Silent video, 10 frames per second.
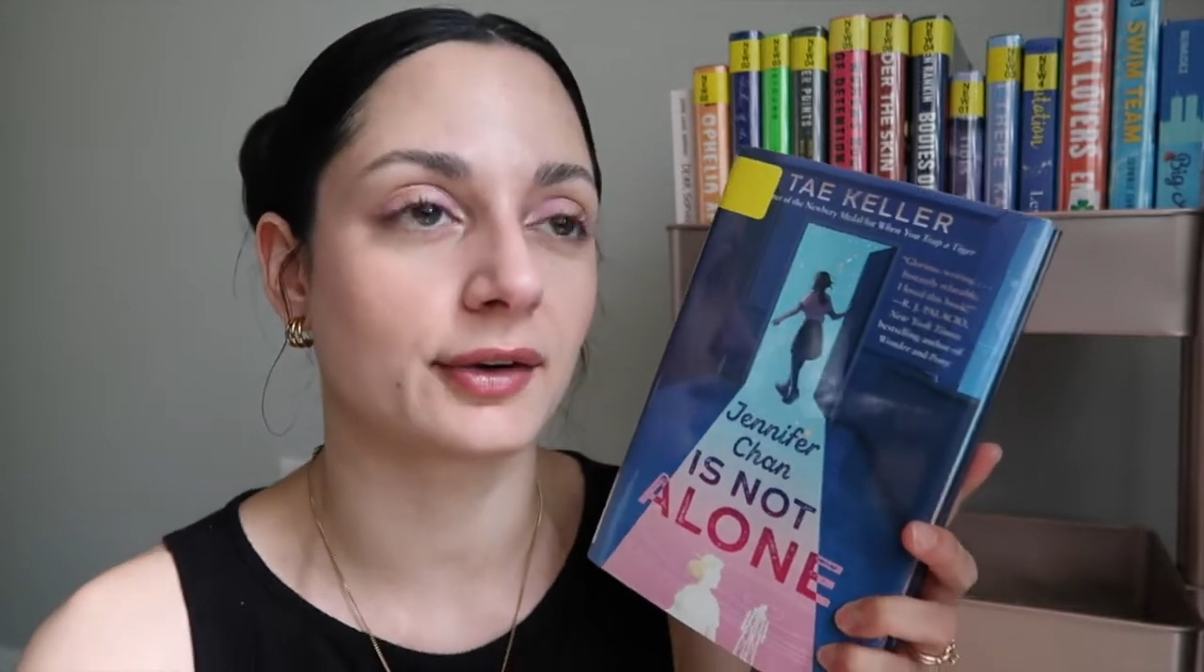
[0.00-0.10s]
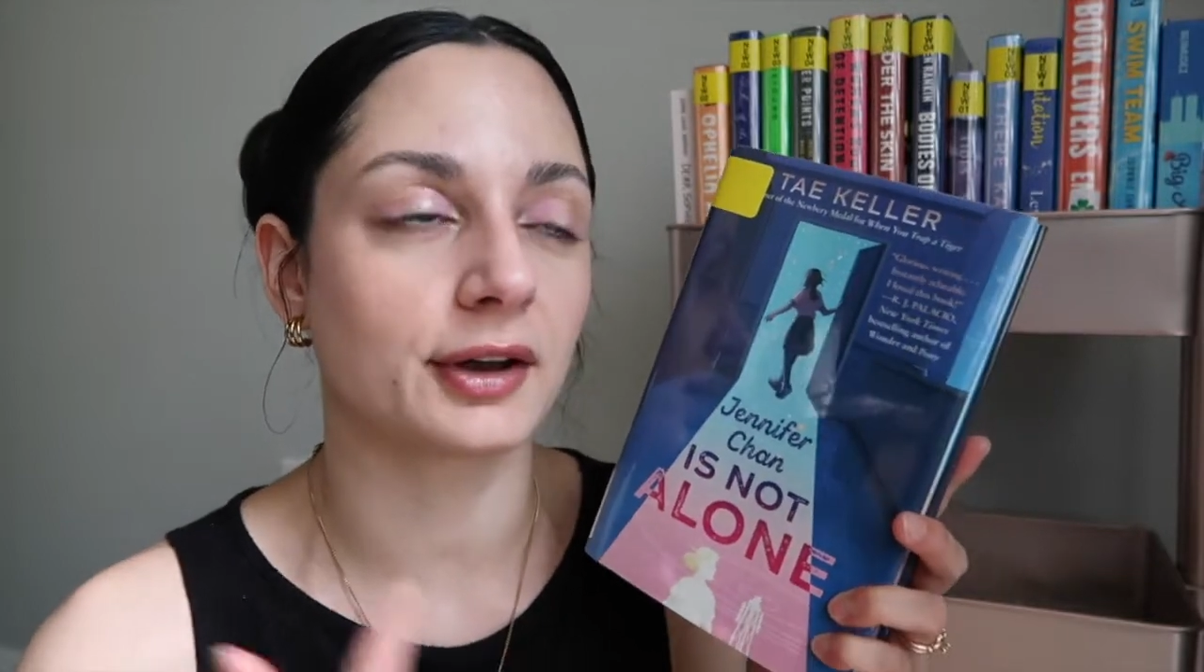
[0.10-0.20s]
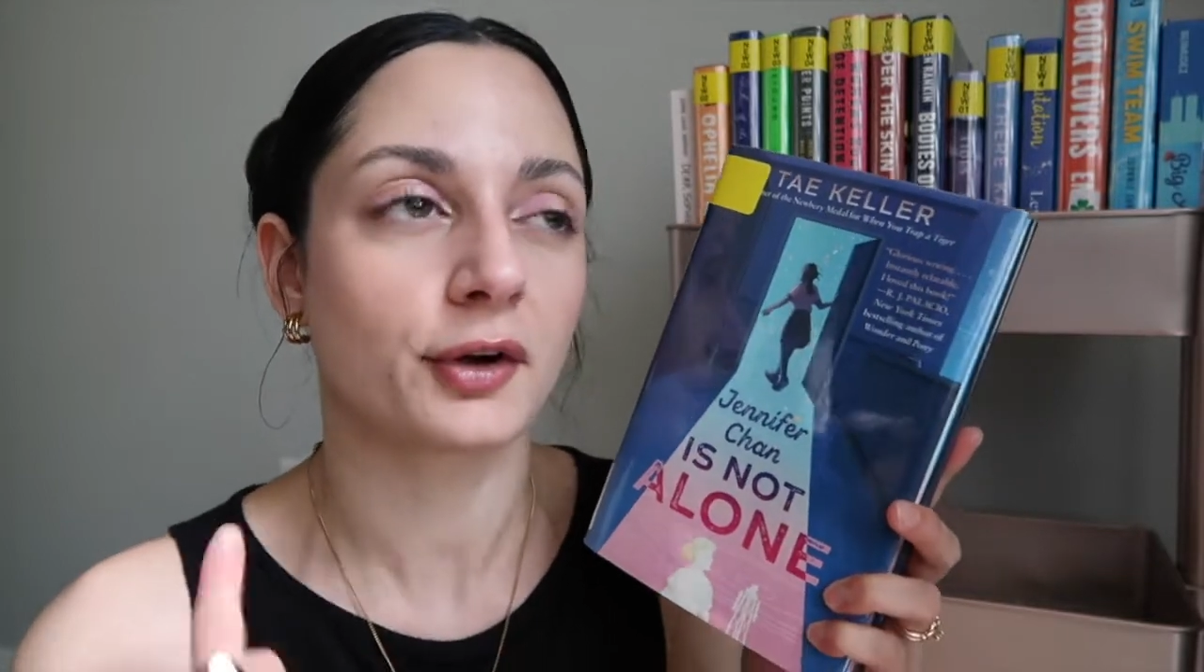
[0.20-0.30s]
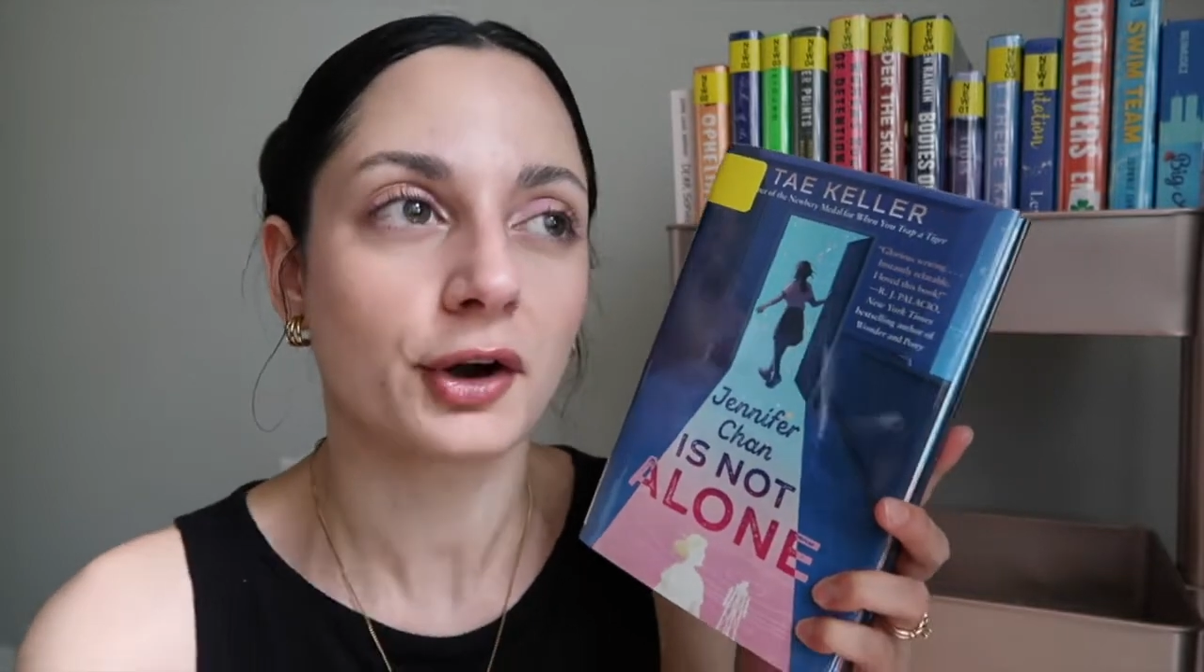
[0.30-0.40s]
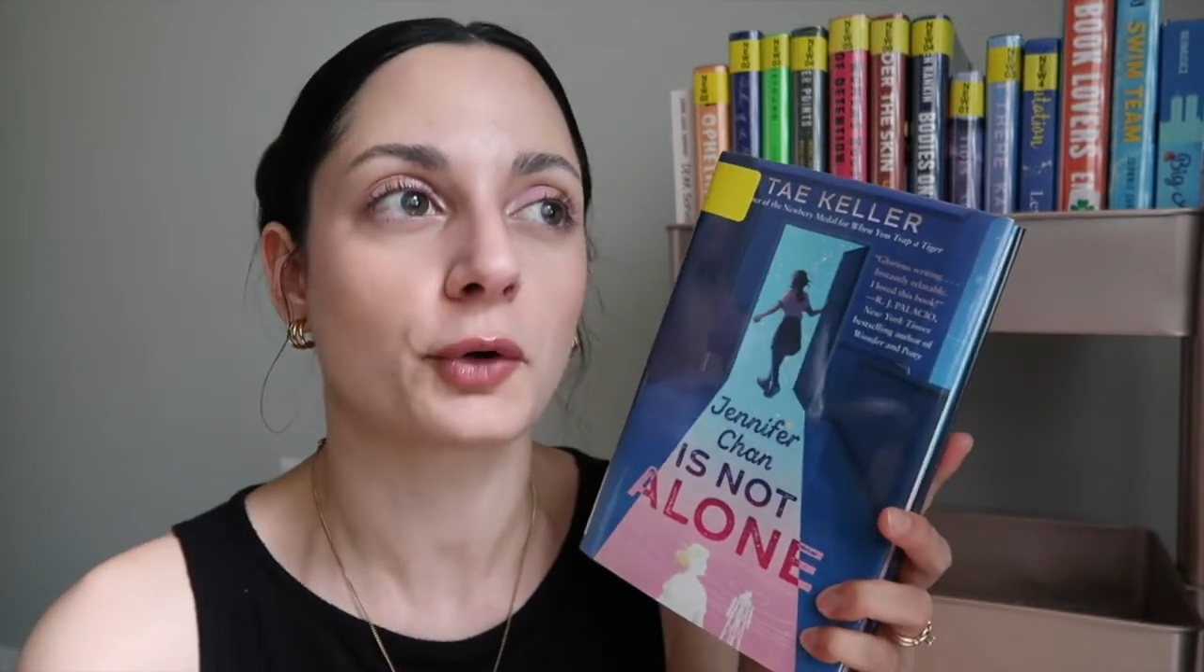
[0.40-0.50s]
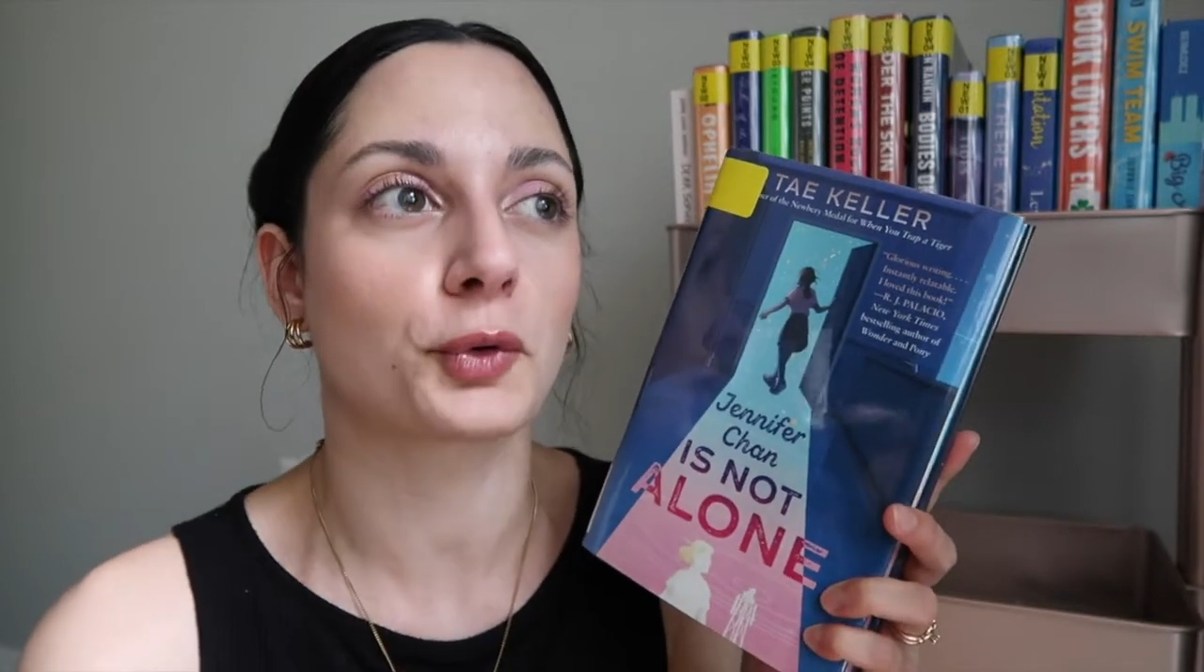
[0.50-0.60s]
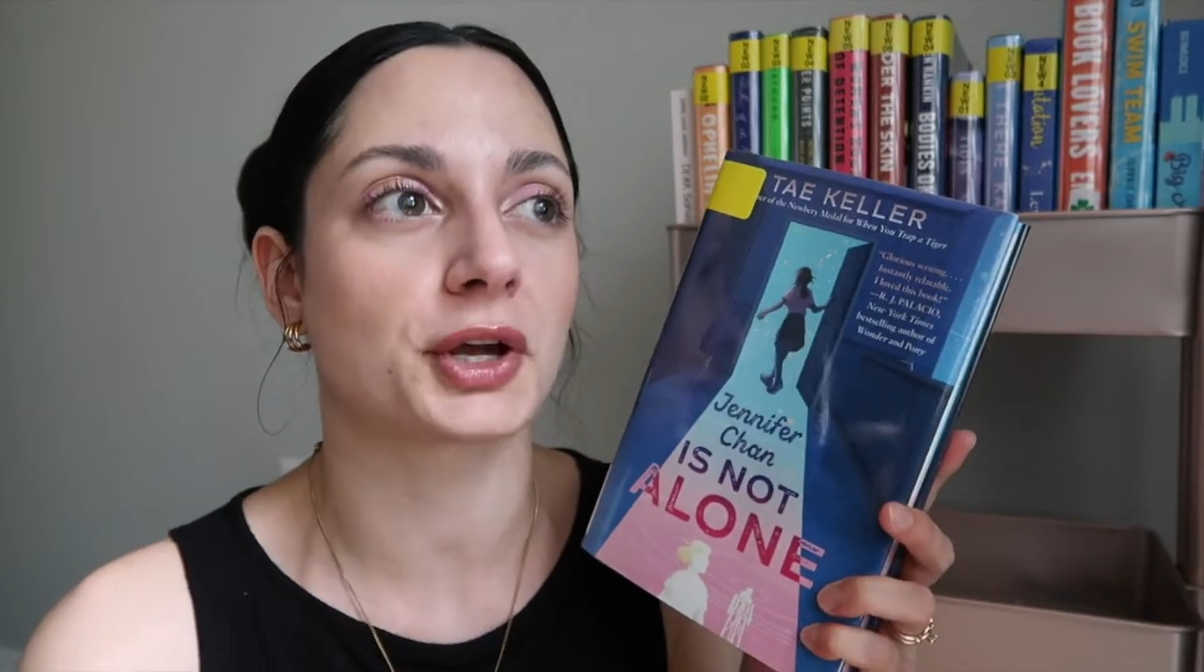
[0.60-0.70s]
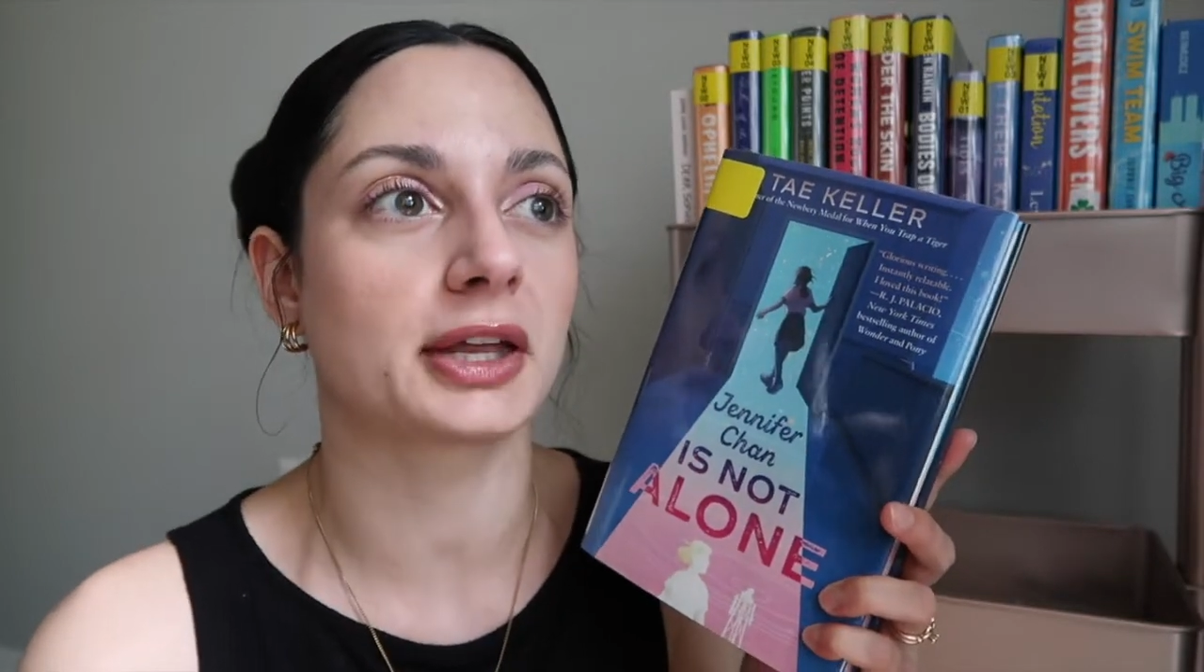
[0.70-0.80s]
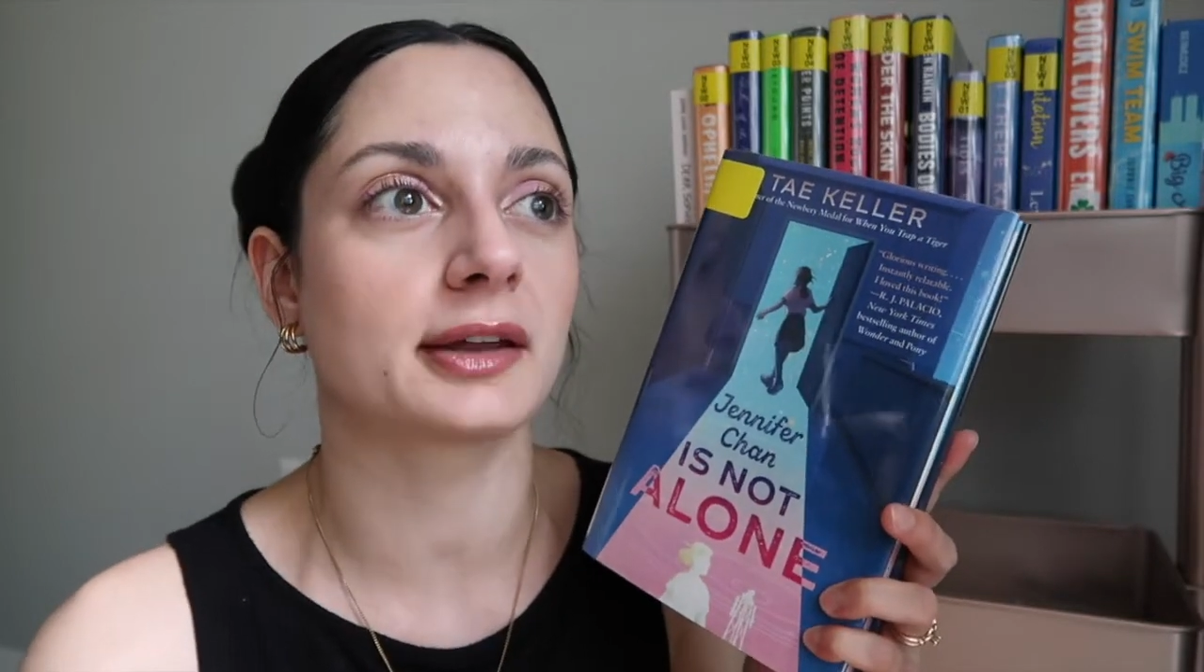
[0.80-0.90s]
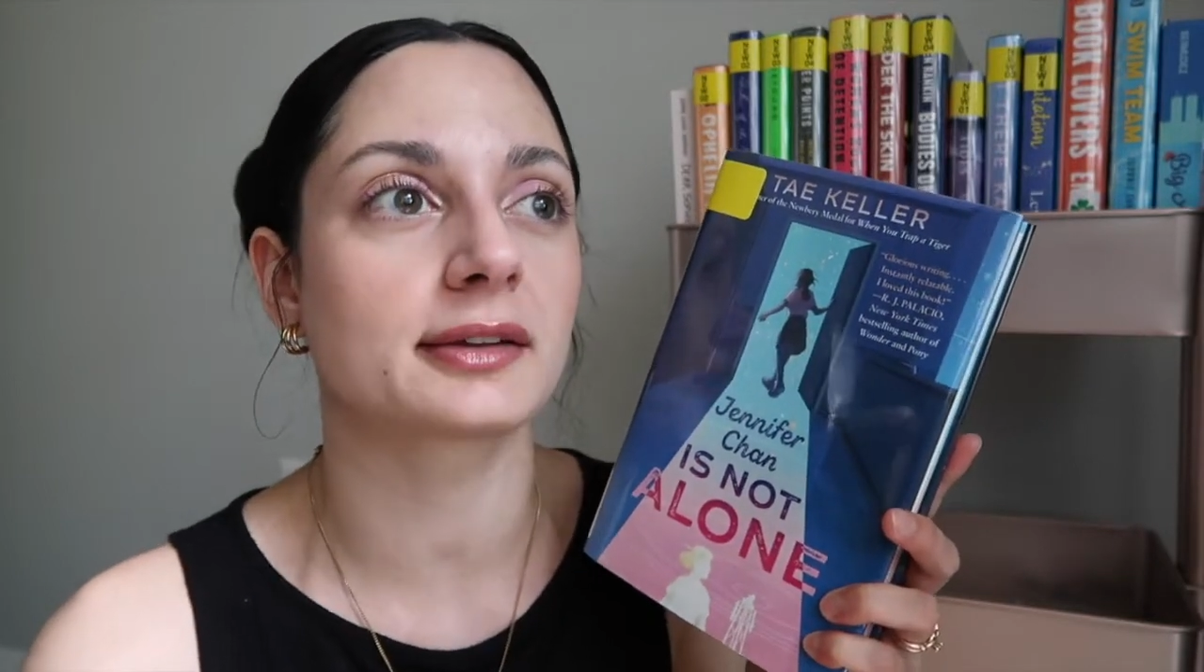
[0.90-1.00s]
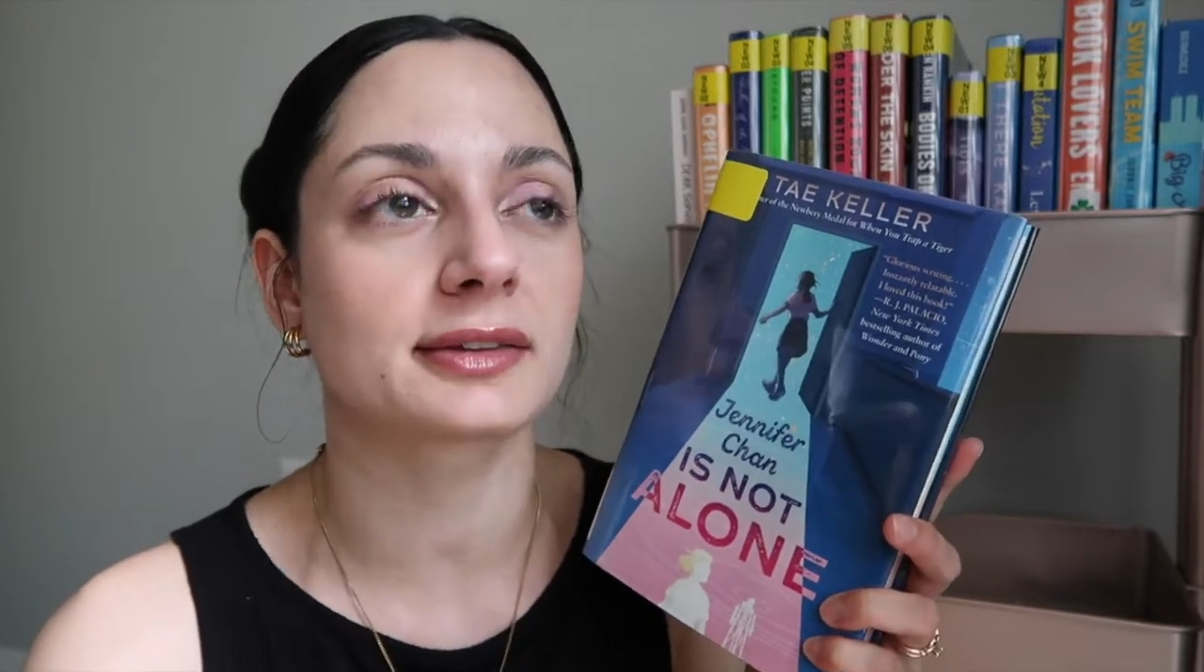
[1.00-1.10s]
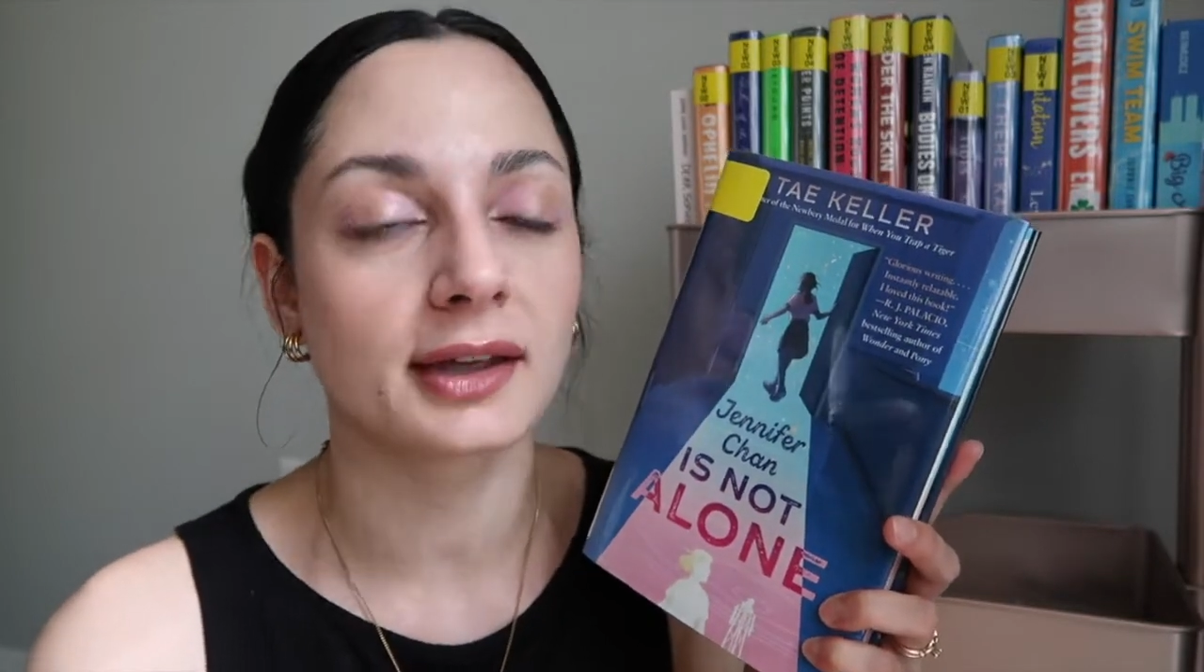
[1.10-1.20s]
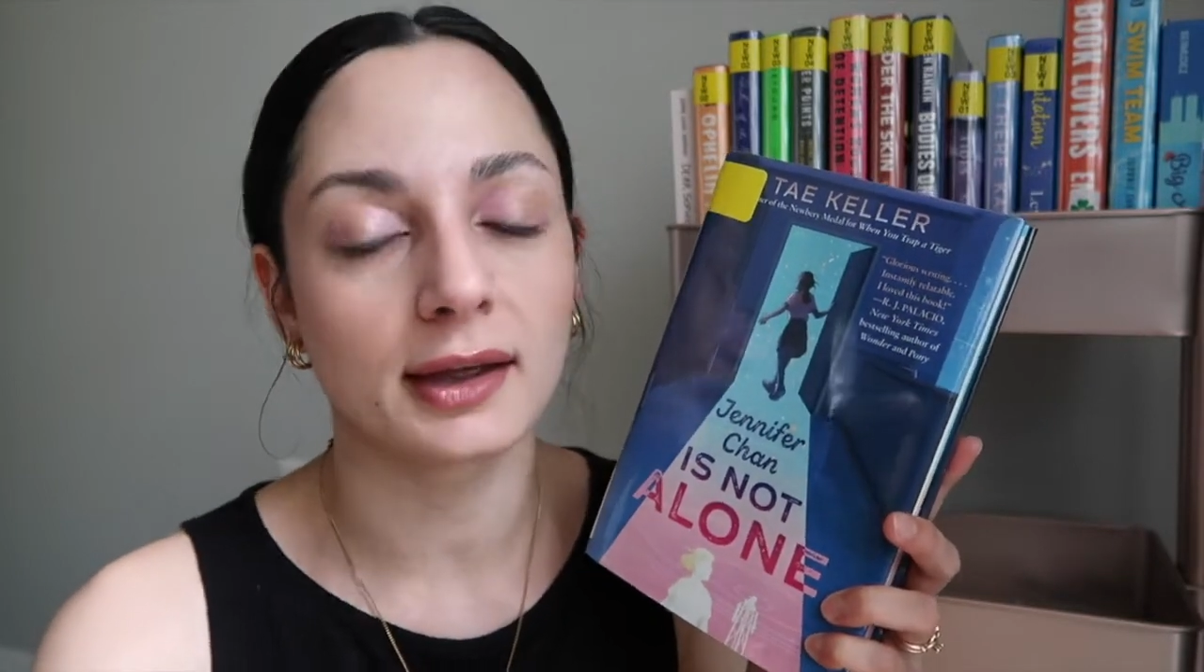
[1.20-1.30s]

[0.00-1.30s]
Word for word: and her quirkiness